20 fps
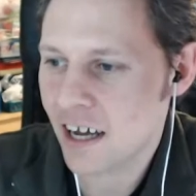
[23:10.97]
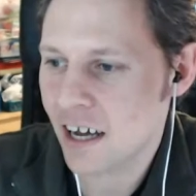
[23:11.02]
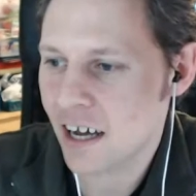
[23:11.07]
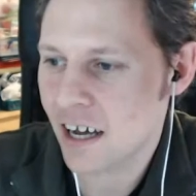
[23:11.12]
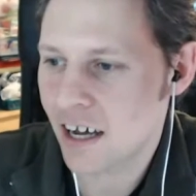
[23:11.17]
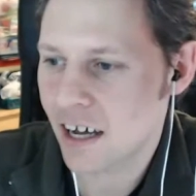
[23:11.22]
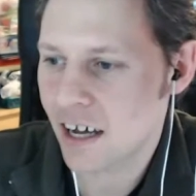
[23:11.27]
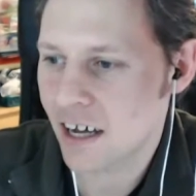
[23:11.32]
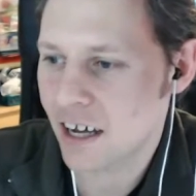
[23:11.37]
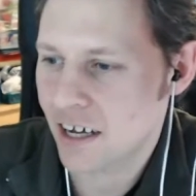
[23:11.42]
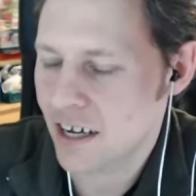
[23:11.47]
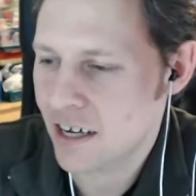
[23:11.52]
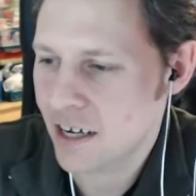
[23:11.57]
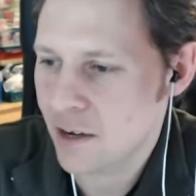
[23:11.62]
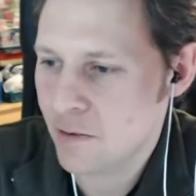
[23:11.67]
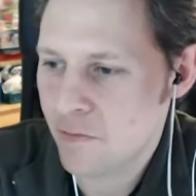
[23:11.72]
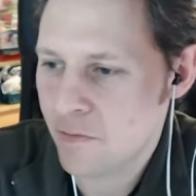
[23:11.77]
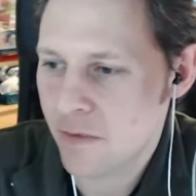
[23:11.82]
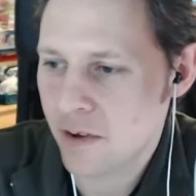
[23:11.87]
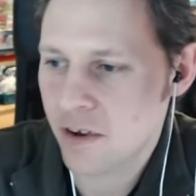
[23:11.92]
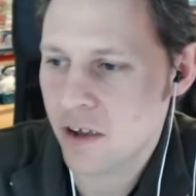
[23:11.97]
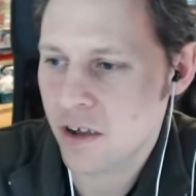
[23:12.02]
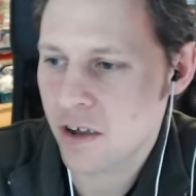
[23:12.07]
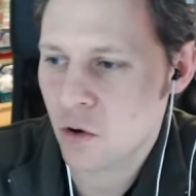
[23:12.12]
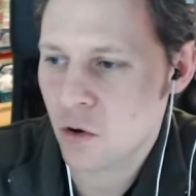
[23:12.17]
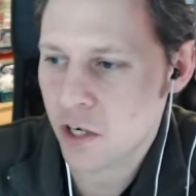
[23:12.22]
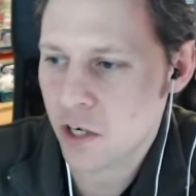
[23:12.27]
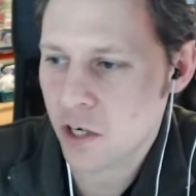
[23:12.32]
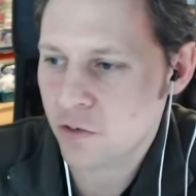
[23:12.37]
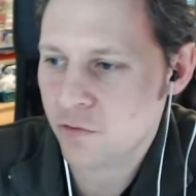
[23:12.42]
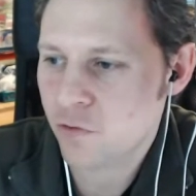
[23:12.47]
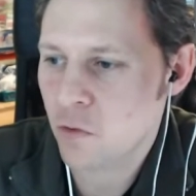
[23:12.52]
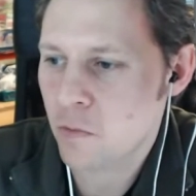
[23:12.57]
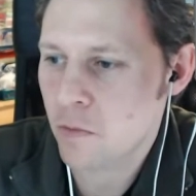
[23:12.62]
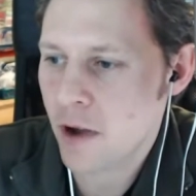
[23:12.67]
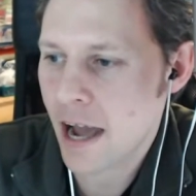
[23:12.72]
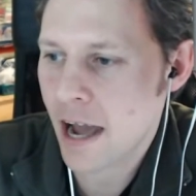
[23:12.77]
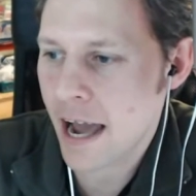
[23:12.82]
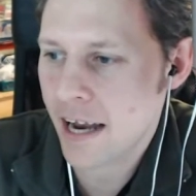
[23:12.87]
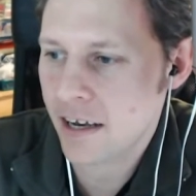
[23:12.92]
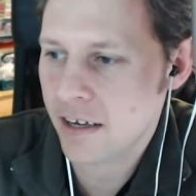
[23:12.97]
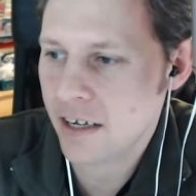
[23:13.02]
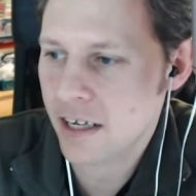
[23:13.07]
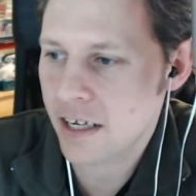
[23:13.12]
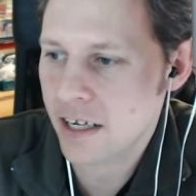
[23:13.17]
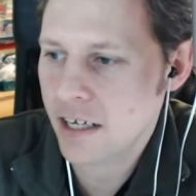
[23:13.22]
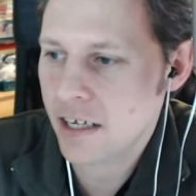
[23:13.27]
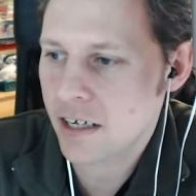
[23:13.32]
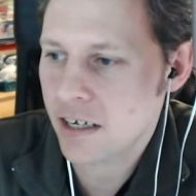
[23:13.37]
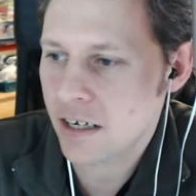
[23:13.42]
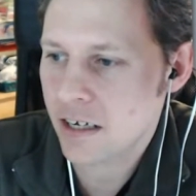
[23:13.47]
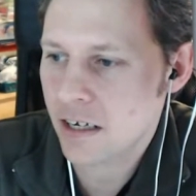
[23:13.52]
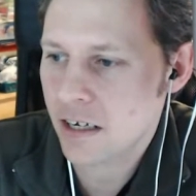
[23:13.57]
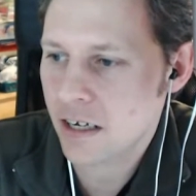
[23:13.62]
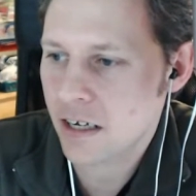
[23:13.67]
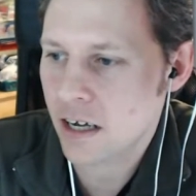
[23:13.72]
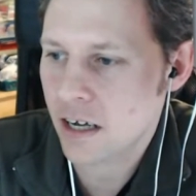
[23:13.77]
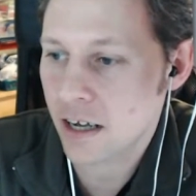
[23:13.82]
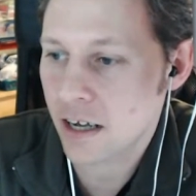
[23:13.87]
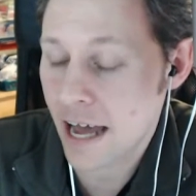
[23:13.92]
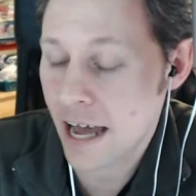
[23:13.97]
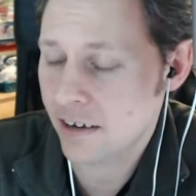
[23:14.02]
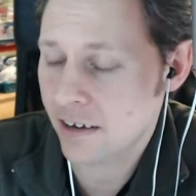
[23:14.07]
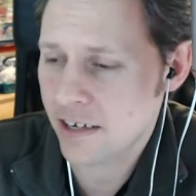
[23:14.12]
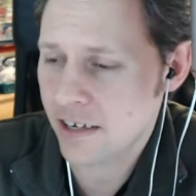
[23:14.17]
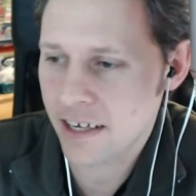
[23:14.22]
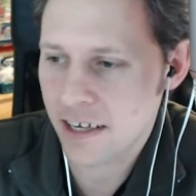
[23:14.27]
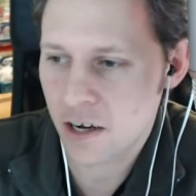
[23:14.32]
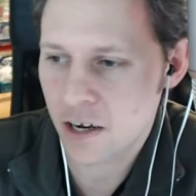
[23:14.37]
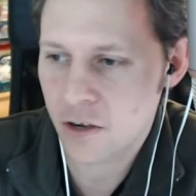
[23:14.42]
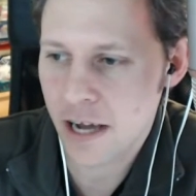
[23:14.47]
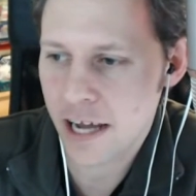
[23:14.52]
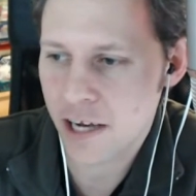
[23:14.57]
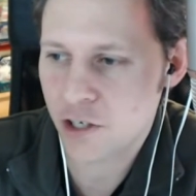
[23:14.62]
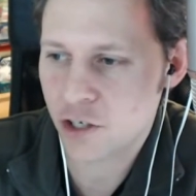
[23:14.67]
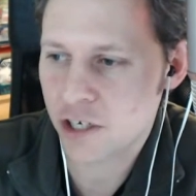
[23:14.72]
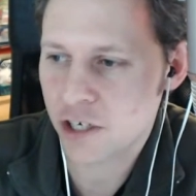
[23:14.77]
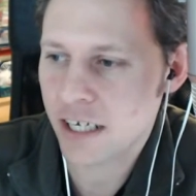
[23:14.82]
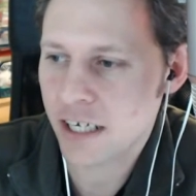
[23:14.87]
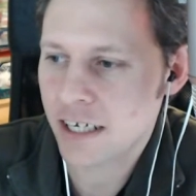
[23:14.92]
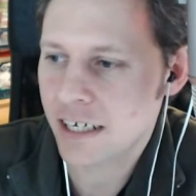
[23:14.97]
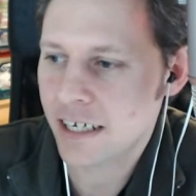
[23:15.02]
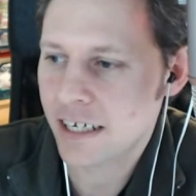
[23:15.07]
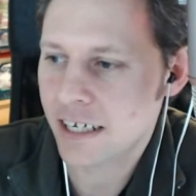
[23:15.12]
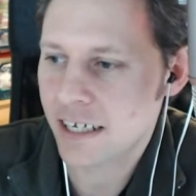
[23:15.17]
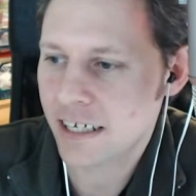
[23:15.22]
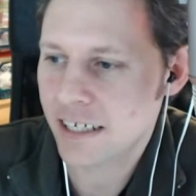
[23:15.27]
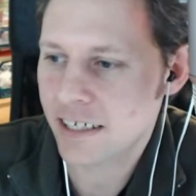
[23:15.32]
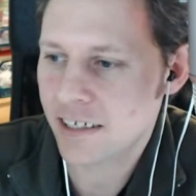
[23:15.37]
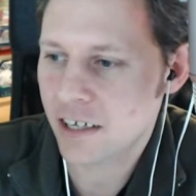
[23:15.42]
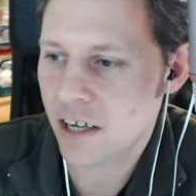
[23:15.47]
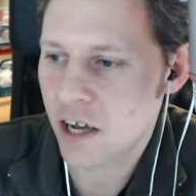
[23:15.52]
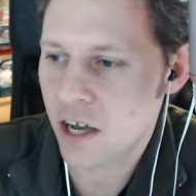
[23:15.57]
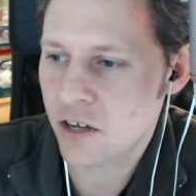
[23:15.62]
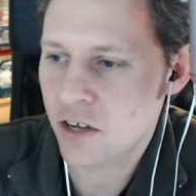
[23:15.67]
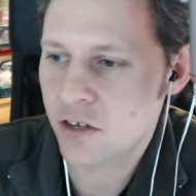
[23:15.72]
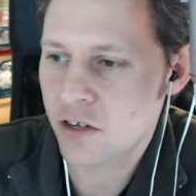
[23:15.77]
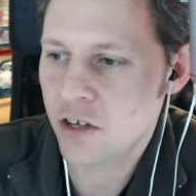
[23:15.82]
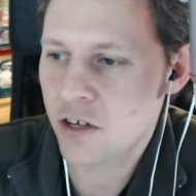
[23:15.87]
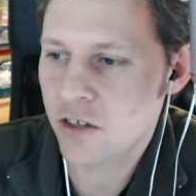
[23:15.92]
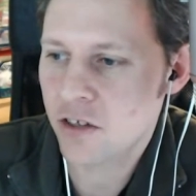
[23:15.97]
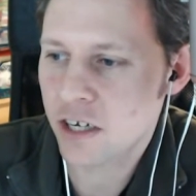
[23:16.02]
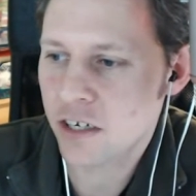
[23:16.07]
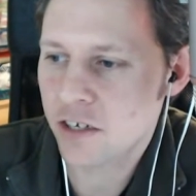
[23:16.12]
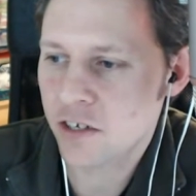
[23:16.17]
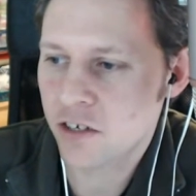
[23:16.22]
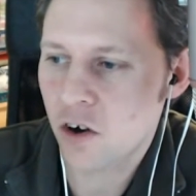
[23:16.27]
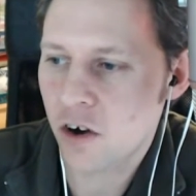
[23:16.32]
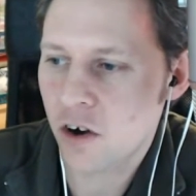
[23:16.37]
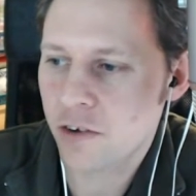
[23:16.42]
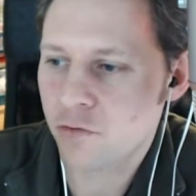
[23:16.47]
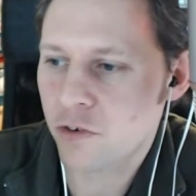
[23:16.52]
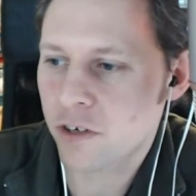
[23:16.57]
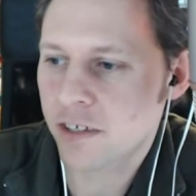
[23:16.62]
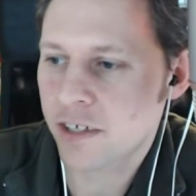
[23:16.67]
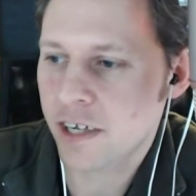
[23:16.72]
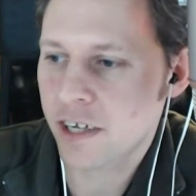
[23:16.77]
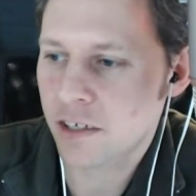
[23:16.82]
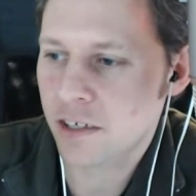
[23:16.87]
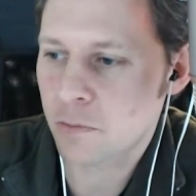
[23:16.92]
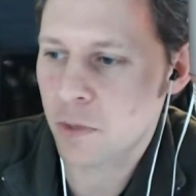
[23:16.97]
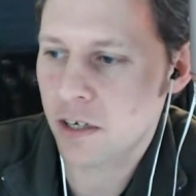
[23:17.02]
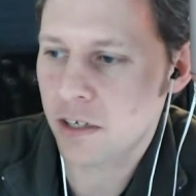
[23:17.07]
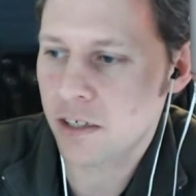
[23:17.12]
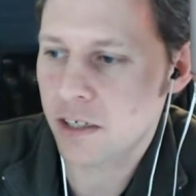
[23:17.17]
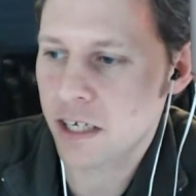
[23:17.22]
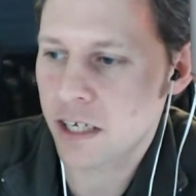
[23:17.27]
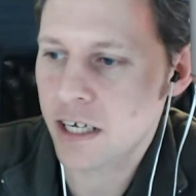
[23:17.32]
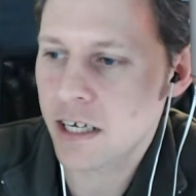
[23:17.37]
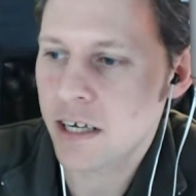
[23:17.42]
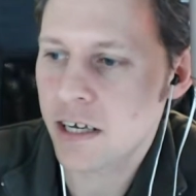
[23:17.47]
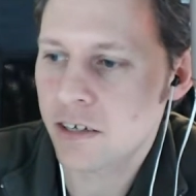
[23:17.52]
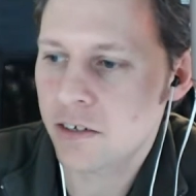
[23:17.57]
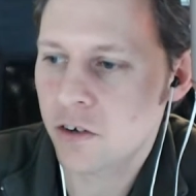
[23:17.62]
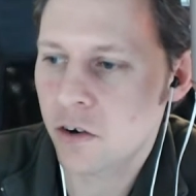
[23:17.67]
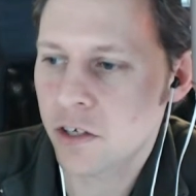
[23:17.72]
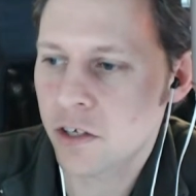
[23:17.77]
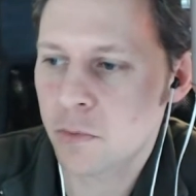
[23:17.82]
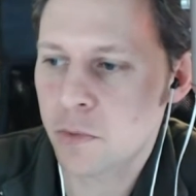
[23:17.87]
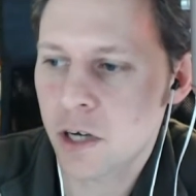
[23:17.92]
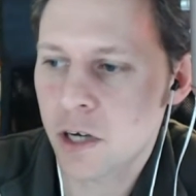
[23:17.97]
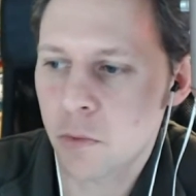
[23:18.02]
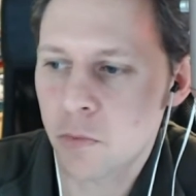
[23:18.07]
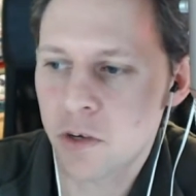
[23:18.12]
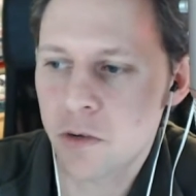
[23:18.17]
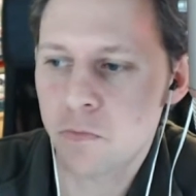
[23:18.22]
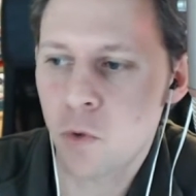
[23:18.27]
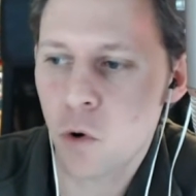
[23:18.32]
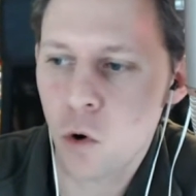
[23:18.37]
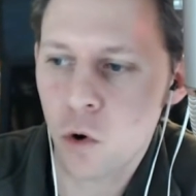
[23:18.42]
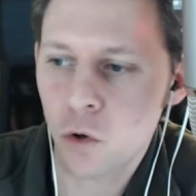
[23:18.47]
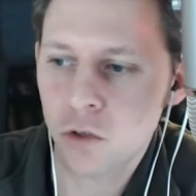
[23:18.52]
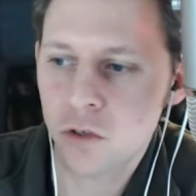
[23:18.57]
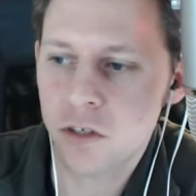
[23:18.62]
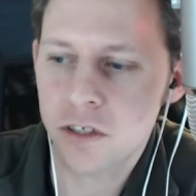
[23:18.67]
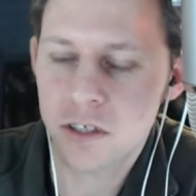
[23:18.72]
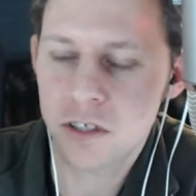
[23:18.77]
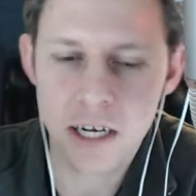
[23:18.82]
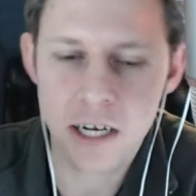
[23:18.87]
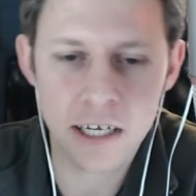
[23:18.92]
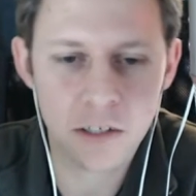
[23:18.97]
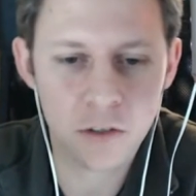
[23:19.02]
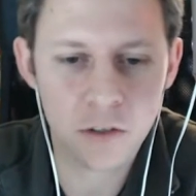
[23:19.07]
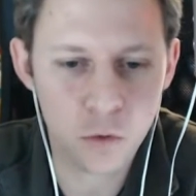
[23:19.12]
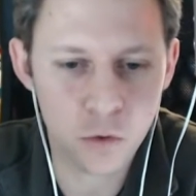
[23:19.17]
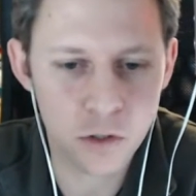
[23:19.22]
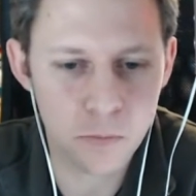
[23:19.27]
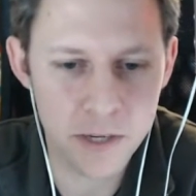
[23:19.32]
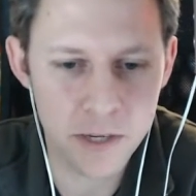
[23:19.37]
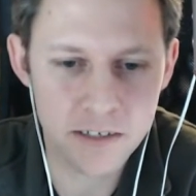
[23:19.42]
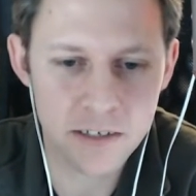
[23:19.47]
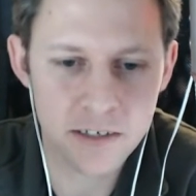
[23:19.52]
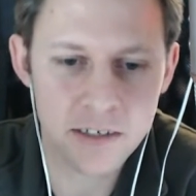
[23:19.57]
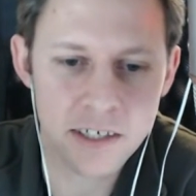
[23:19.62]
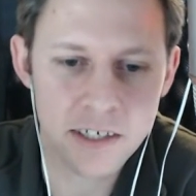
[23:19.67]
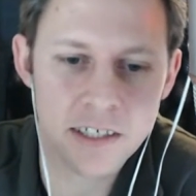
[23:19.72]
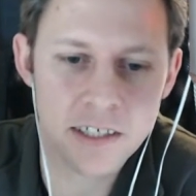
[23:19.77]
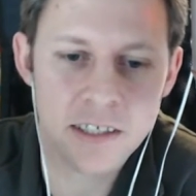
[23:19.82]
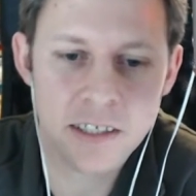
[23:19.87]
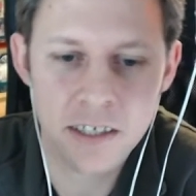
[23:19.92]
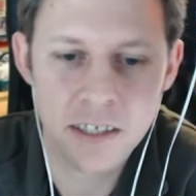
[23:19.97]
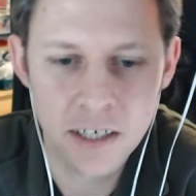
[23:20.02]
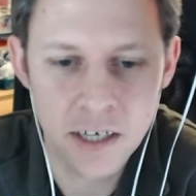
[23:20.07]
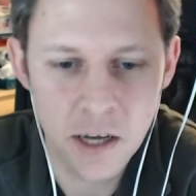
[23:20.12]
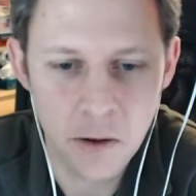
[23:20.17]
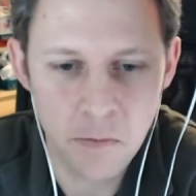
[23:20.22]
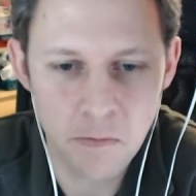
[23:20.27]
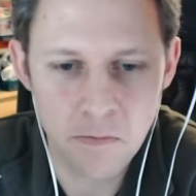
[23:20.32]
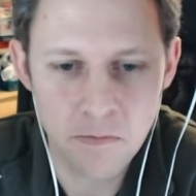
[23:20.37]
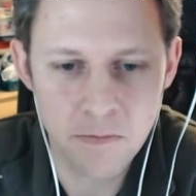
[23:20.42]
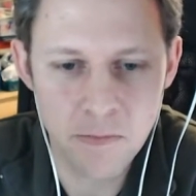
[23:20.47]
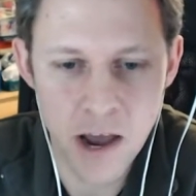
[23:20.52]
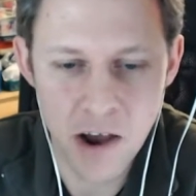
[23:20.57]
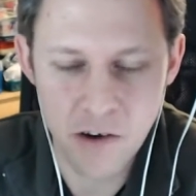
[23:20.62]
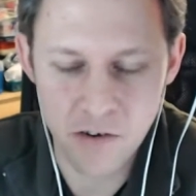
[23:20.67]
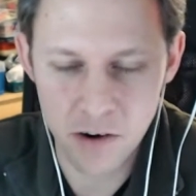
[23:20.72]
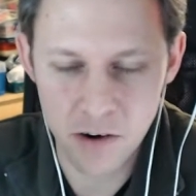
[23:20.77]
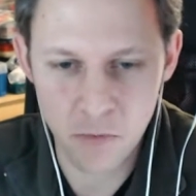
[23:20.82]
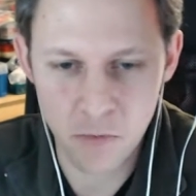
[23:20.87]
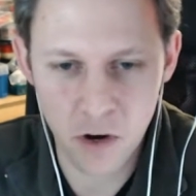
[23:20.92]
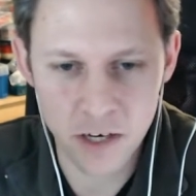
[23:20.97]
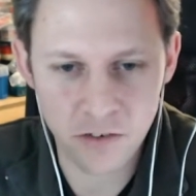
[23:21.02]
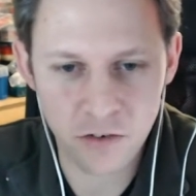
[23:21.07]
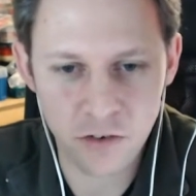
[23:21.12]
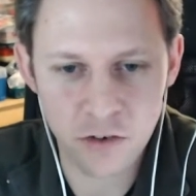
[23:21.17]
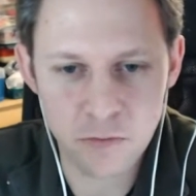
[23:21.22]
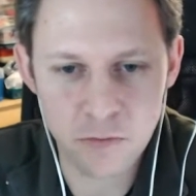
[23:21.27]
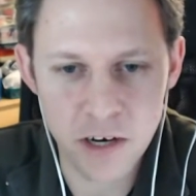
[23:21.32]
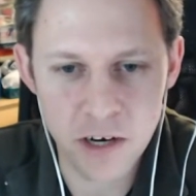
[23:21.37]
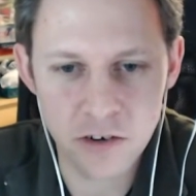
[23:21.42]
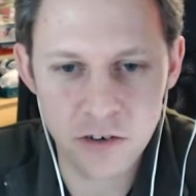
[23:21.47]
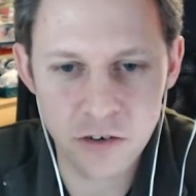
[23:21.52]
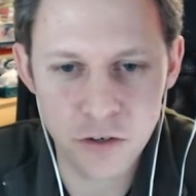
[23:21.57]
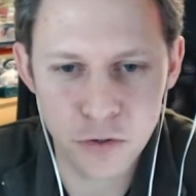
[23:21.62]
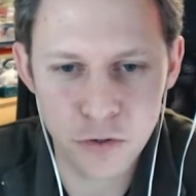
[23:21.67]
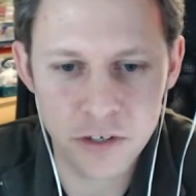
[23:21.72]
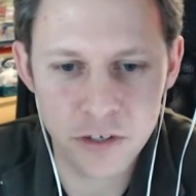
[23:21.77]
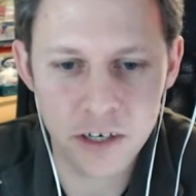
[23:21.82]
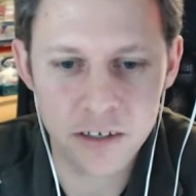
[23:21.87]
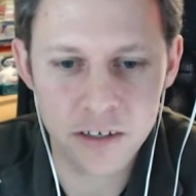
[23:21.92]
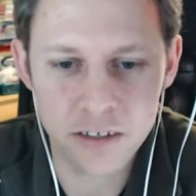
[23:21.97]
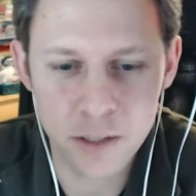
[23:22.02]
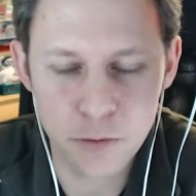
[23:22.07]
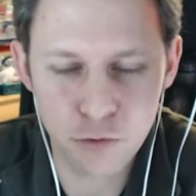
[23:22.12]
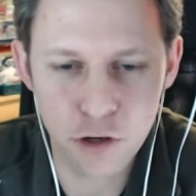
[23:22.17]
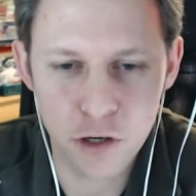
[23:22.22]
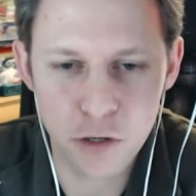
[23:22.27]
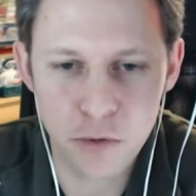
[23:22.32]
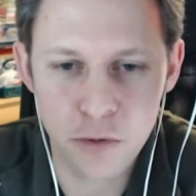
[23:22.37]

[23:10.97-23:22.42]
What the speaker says: Another question from Andy. Hello, Angie, is do you think designing for accessibility is going to become an important selling tool to businesses, bearing in mind you just mentioned Utility Pro?